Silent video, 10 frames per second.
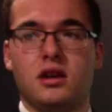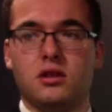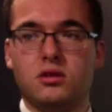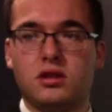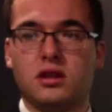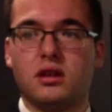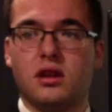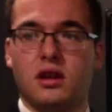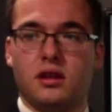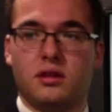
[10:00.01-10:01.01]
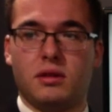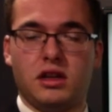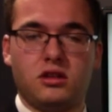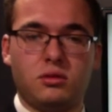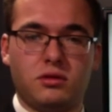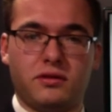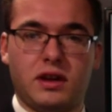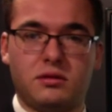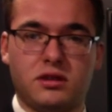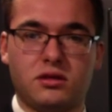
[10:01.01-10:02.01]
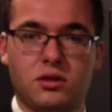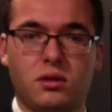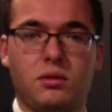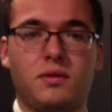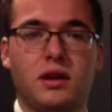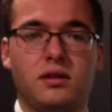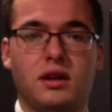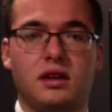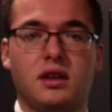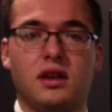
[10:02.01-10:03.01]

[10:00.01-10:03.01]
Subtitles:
Using the minus 2.5% growth, we found that